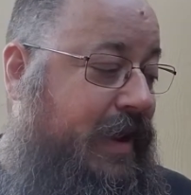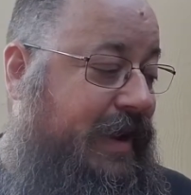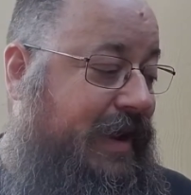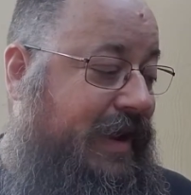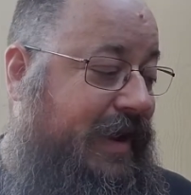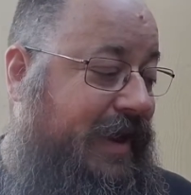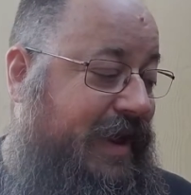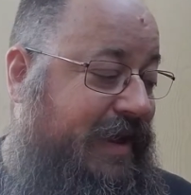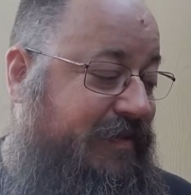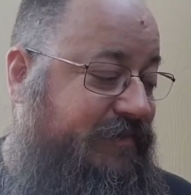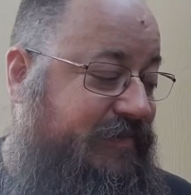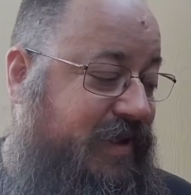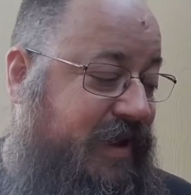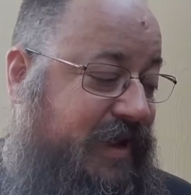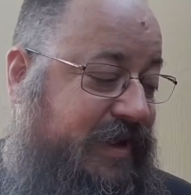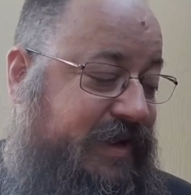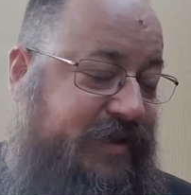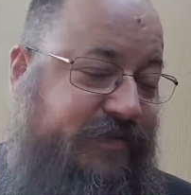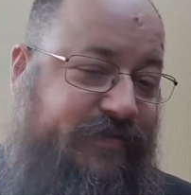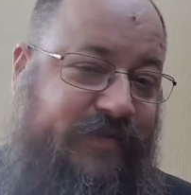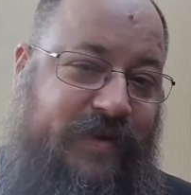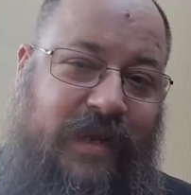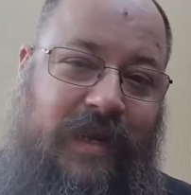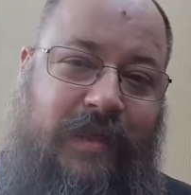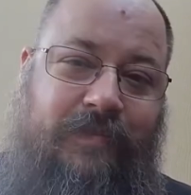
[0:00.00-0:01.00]
I have not
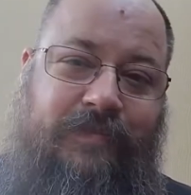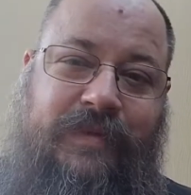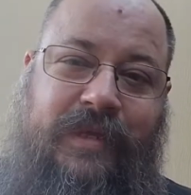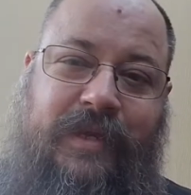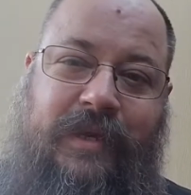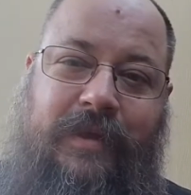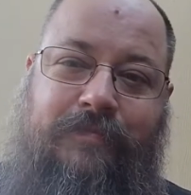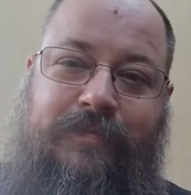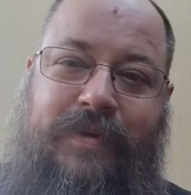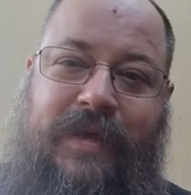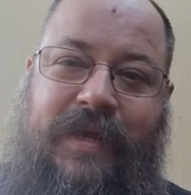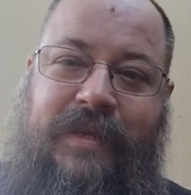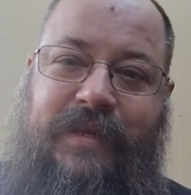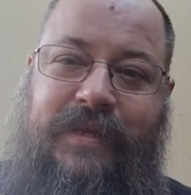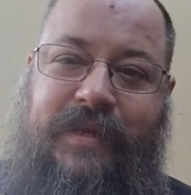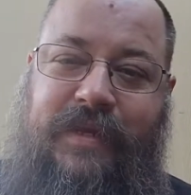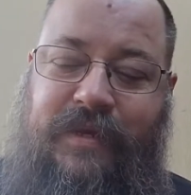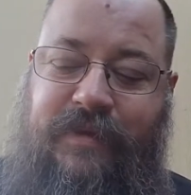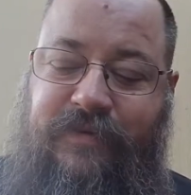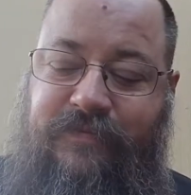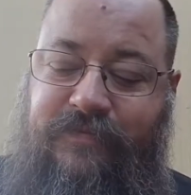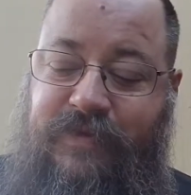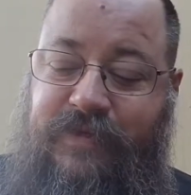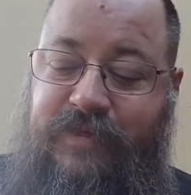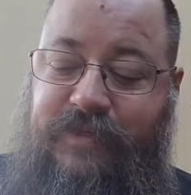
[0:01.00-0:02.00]
developed an opinion
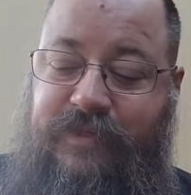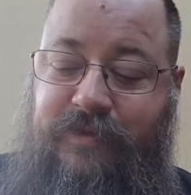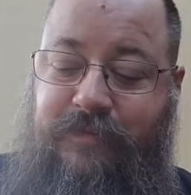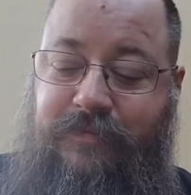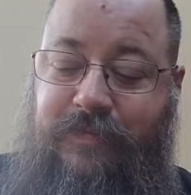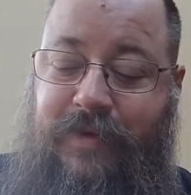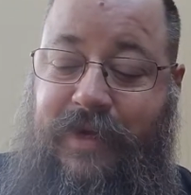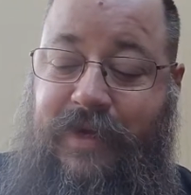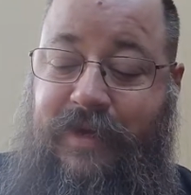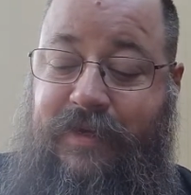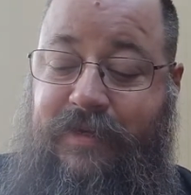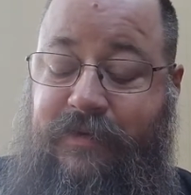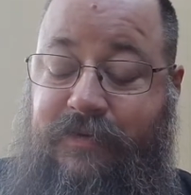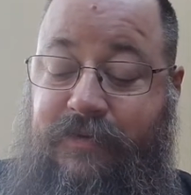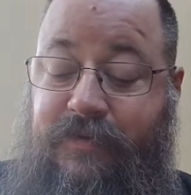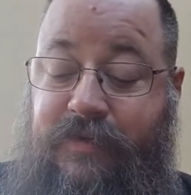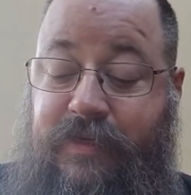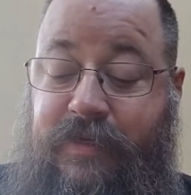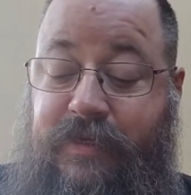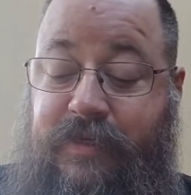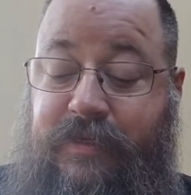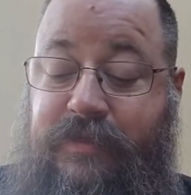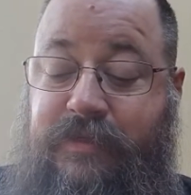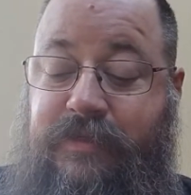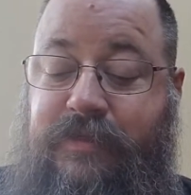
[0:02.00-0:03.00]
of this tobacco
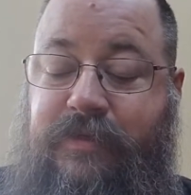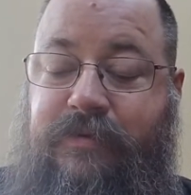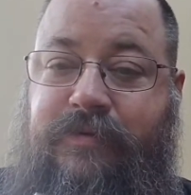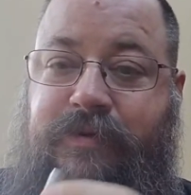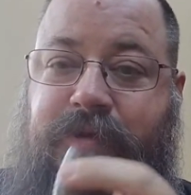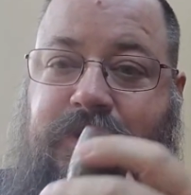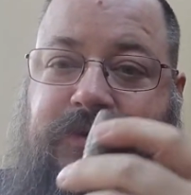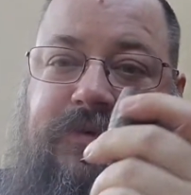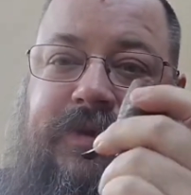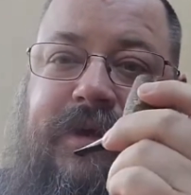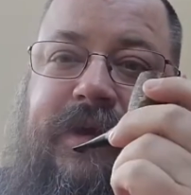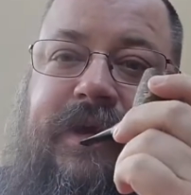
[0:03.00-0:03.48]
yet, so don't